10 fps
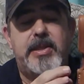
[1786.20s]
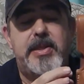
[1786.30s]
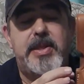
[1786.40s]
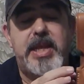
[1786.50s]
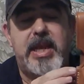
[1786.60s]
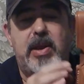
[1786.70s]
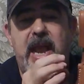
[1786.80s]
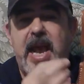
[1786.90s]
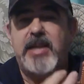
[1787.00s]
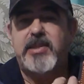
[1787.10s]
the
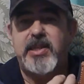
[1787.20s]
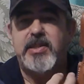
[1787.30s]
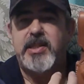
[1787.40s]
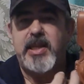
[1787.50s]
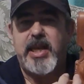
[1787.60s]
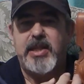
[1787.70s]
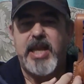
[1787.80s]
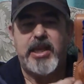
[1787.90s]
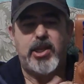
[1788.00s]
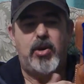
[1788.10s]
acids in
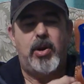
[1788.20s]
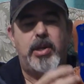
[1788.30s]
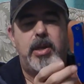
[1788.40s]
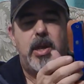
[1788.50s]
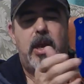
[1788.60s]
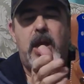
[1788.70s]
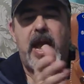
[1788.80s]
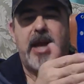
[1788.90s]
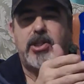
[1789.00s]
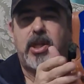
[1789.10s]
that urine
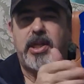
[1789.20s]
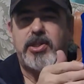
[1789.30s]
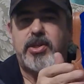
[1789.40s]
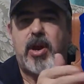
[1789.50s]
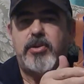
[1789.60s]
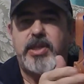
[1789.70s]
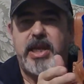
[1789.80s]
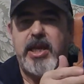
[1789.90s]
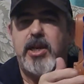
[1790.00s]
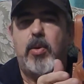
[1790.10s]
actually starts
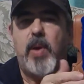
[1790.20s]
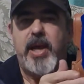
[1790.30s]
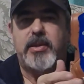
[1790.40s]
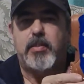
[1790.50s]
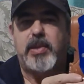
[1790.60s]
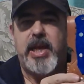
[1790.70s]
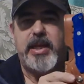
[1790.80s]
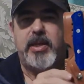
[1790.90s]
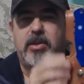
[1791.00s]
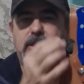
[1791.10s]
eating away at the blade.
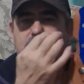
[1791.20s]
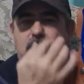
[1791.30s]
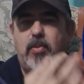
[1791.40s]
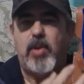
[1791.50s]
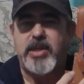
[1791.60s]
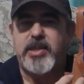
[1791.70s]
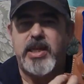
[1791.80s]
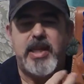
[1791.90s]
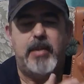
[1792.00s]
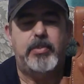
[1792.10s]
It will start rusting
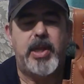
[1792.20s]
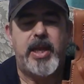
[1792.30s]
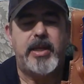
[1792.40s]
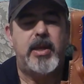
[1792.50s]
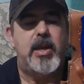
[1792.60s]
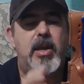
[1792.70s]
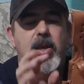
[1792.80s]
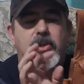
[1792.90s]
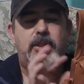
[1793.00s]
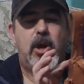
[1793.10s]
that blade.
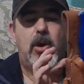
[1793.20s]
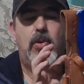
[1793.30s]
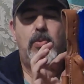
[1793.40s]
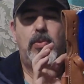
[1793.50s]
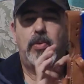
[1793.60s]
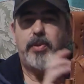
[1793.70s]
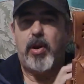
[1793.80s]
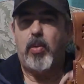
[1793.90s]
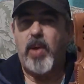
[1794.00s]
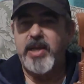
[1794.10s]
So there
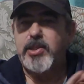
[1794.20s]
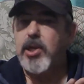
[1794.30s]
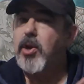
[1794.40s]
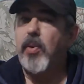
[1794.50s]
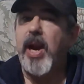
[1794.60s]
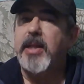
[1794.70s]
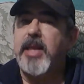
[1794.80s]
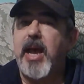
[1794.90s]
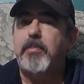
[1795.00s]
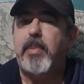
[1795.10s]
are ways to correct
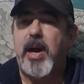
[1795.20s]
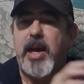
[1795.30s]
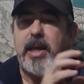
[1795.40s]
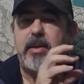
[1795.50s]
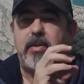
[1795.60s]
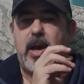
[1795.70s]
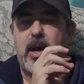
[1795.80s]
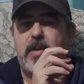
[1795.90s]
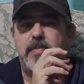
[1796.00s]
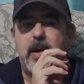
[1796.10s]
that by
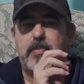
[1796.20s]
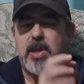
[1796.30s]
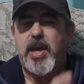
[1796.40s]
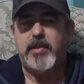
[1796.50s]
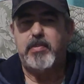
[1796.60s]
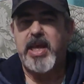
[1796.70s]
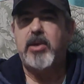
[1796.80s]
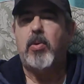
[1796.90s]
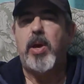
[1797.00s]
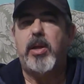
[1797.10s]
applying
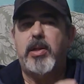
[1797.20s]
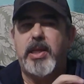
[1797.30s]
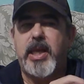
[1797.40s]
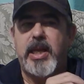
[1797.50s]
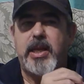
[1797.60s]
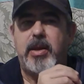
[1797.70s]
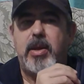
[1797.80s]
mink oil and getting